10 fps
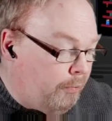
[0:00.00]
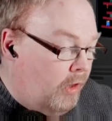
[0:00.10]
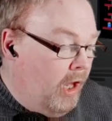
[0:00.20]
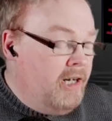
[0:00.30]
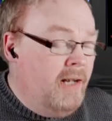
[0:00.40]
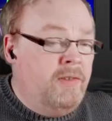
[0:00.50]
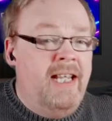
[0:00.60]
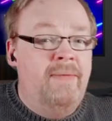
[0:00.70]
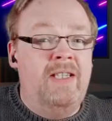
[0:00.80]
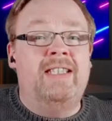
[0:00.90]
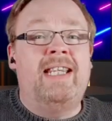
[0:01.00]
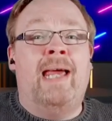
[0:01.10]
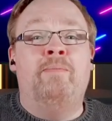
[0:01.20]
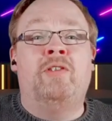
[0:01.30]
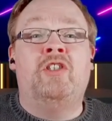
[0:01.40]
I'd love to give these
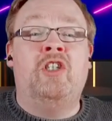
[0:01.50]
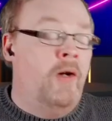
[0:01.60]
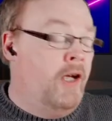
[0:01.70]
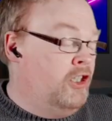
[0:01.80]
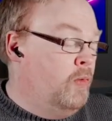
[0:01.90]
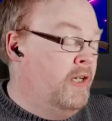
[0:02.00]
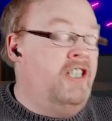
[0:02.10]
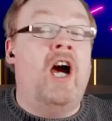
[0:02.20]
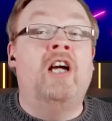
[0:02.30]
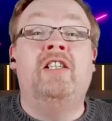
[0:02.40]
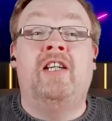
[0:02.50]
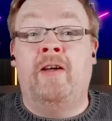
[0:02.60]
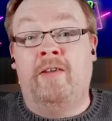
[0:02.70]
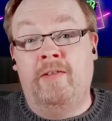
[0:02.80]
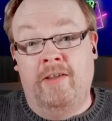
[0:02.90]
games to a
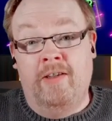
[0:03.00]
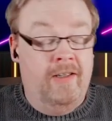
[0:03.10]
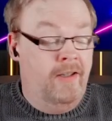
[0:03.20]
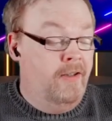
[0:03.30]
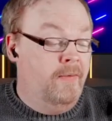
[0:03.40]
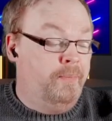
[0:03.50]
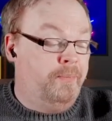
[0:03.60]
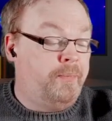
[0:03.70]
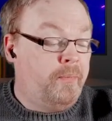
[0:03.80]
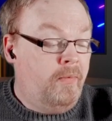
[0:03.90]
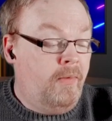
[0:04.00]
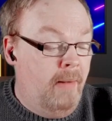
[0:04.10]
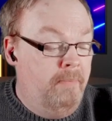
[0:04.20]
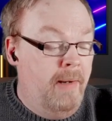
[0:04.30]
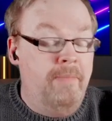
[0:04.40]
younger
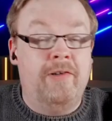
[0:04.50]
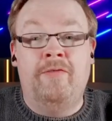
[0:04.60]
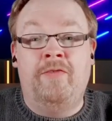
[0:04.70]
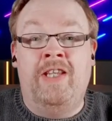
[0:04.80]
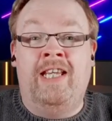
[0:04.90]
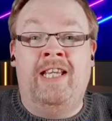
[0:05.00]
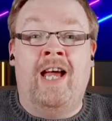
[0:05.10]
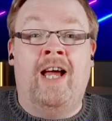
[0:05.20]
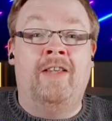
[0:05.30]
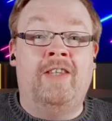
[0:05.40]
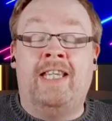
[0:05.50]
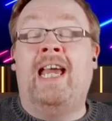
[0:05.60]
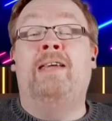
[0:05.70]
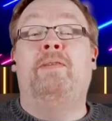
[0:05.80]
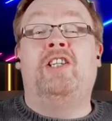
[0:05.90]
member of the
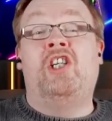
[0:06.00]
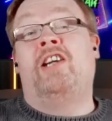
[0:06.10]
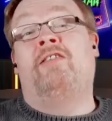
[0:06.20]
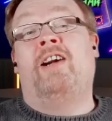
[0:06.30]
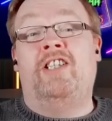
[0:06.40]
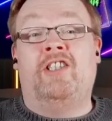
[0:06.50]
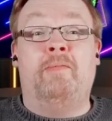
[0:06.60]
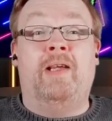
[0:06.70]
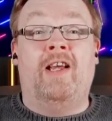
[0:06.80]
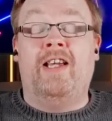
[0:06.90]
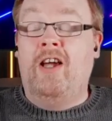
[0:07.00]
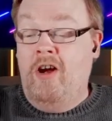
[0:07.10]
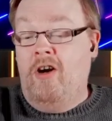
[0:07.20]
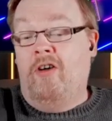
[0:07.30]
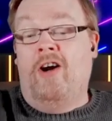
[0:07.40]
gaming generation. Be like,
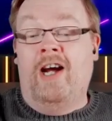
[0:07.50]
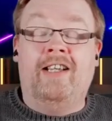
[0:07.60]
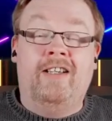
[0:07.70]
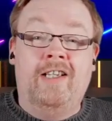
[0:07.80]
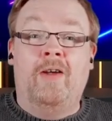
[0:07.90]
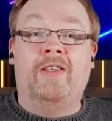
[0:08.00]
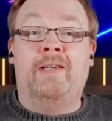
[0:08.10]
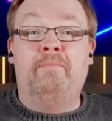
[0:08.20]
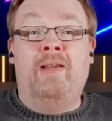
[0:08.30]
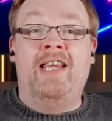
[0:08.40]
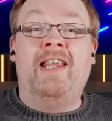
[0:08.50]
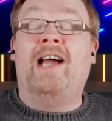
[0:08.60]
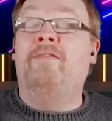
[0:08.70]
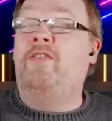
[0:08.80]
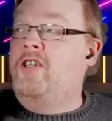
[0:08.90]
right, go on then, play that.
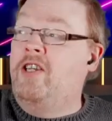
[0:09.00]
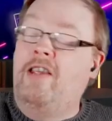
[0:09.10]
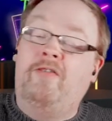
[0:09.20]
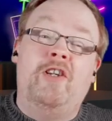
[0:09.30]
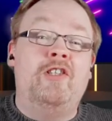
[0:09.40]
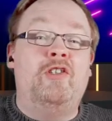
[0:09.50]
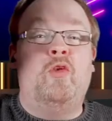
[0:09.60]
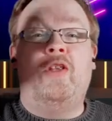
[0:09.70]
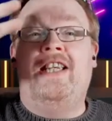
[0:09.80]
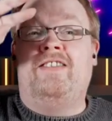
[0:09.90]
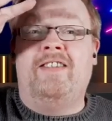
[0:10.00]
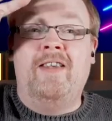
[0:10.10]
If you can do all these